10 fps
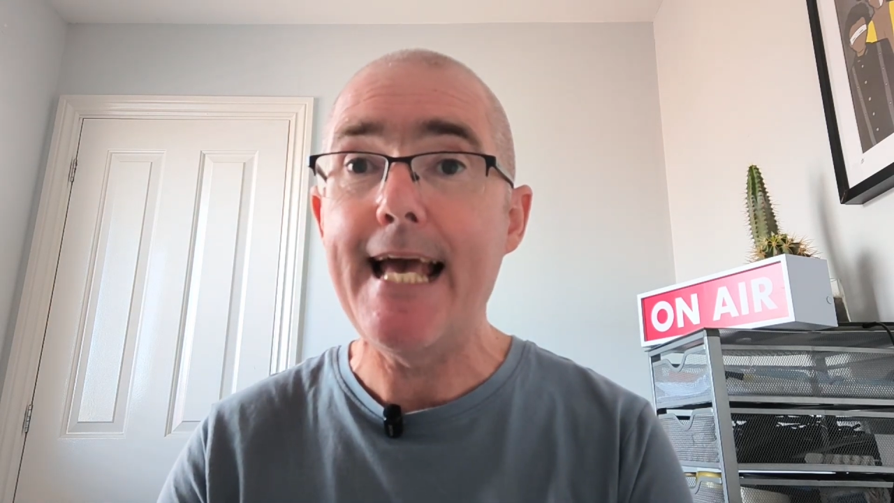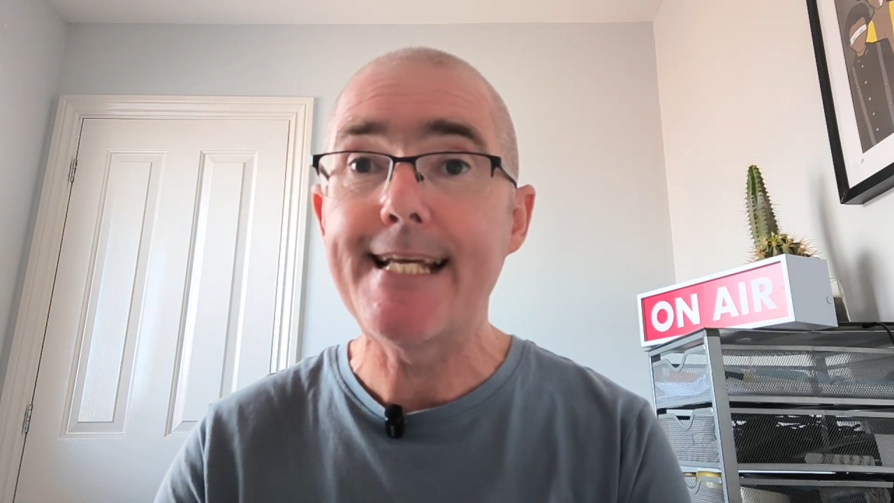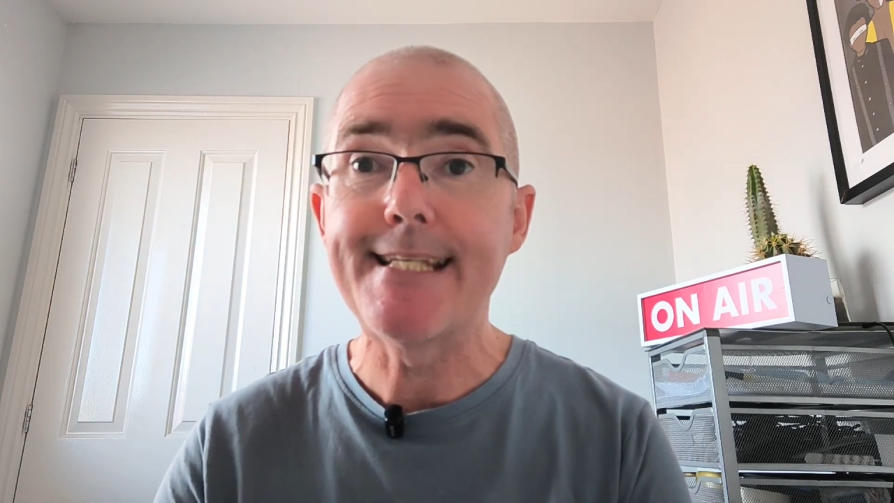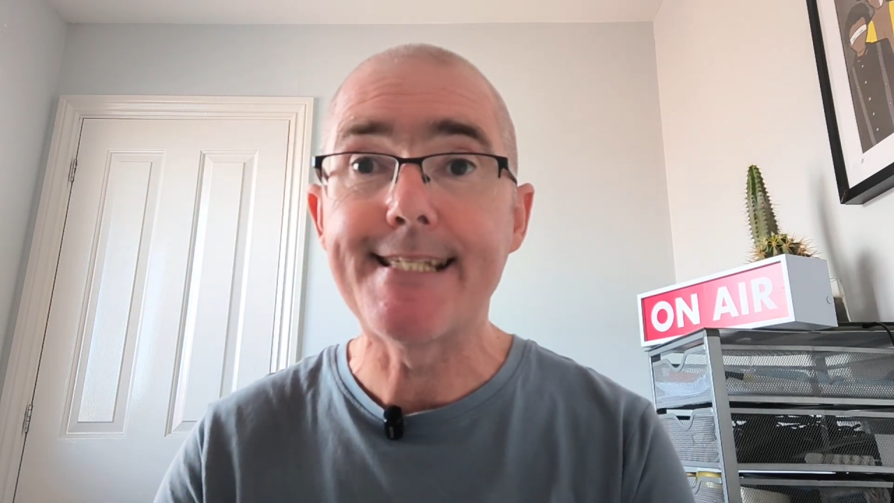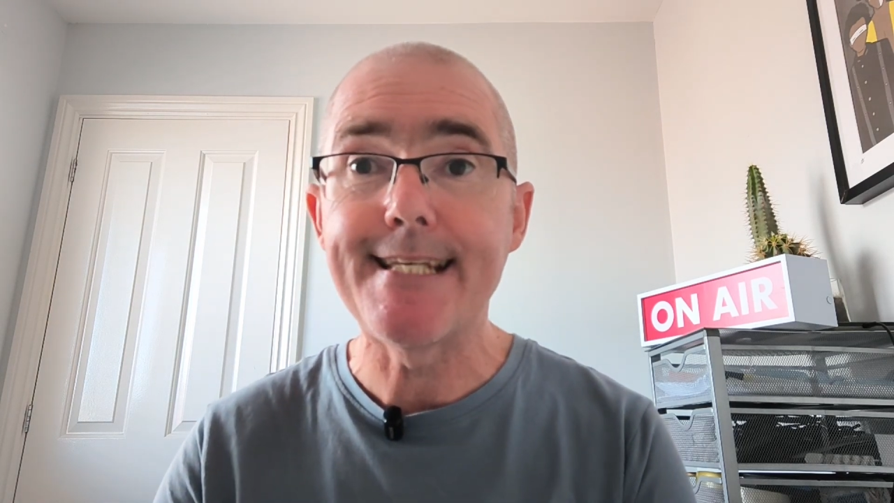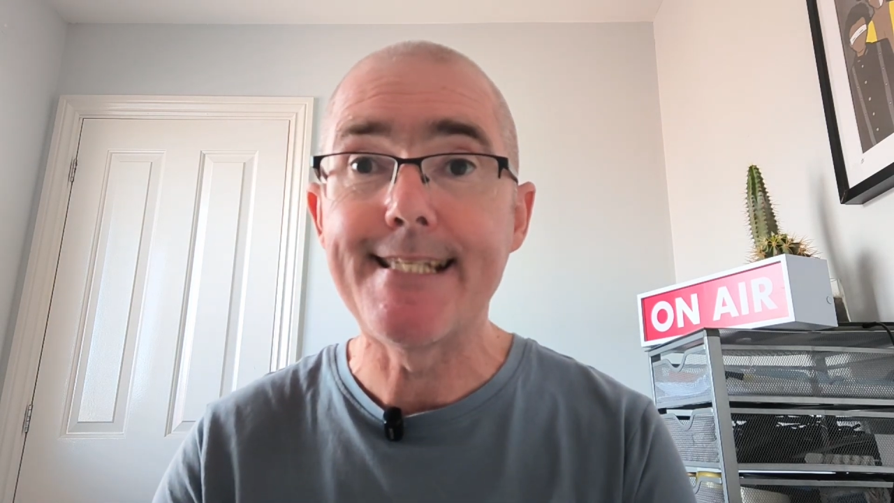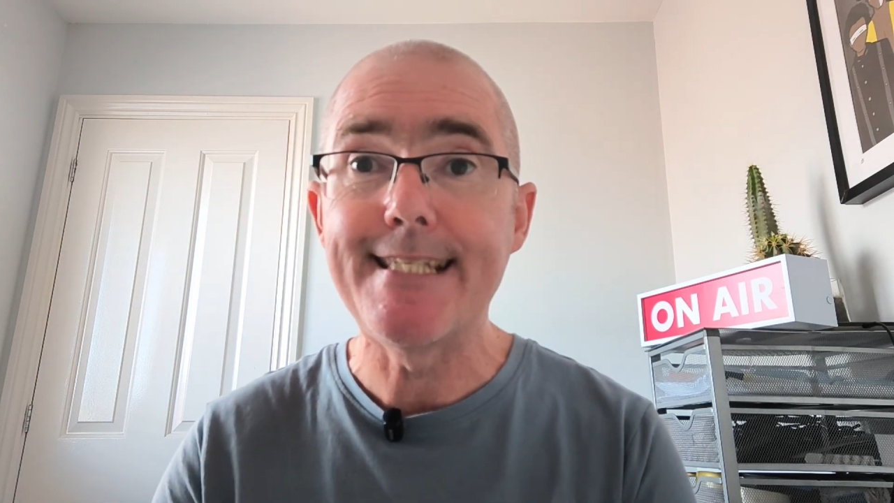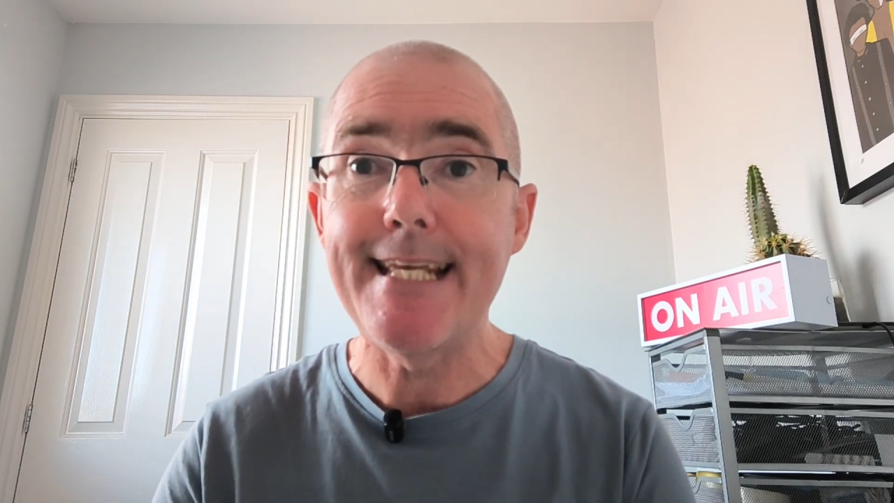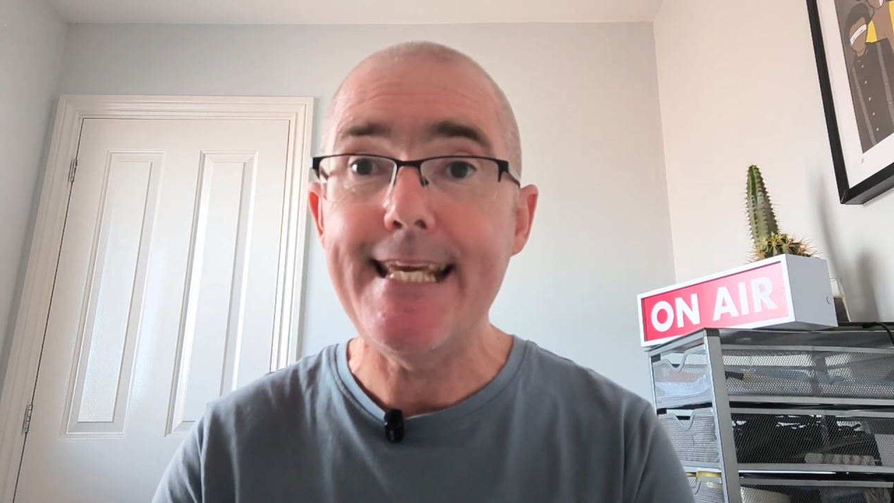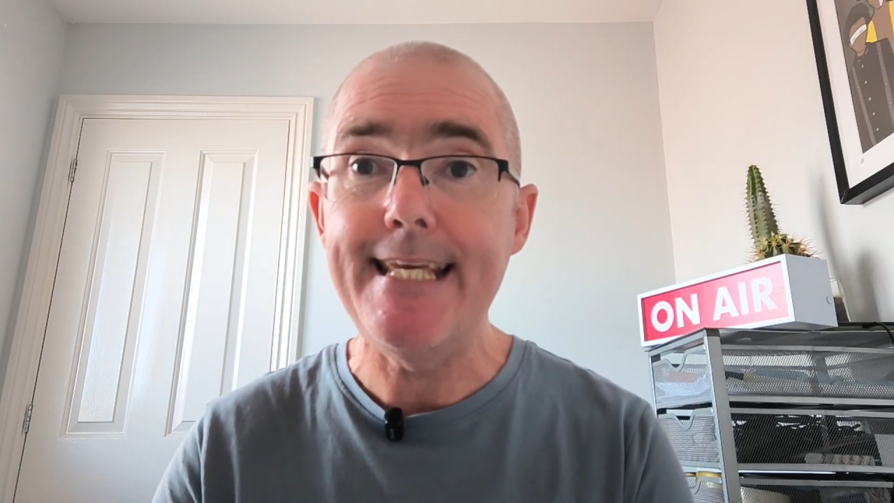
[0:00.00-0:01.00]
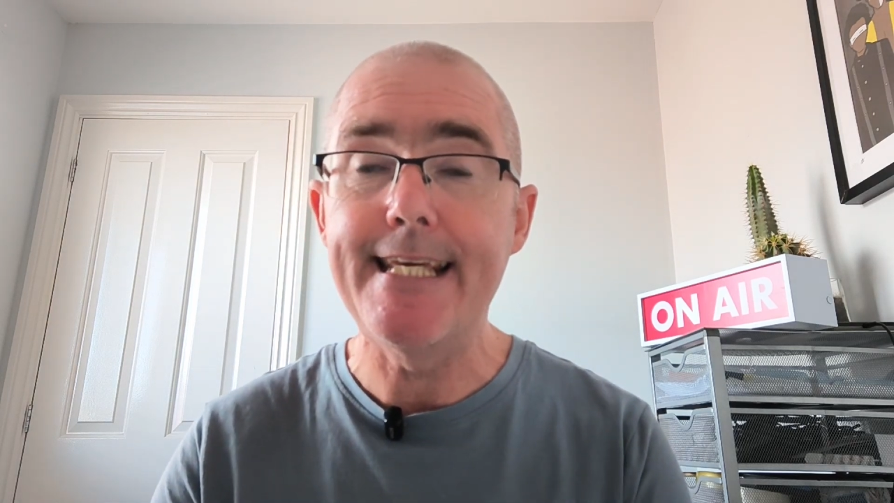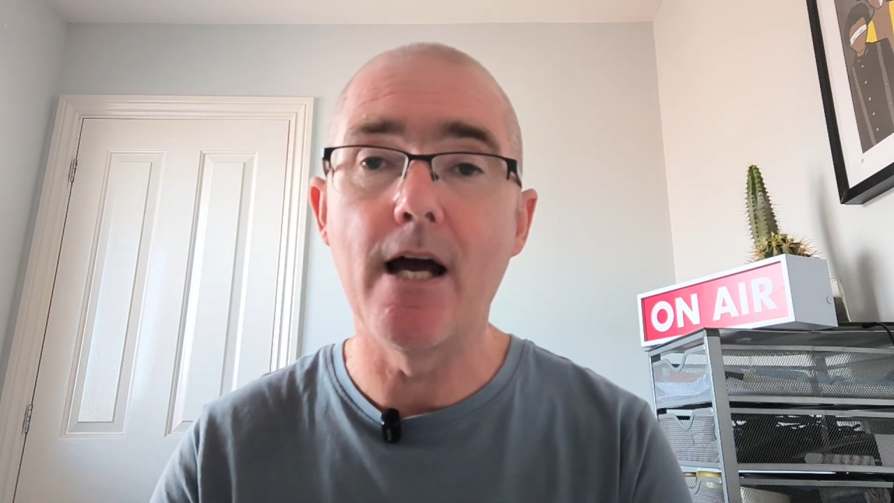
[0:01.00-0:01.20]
XC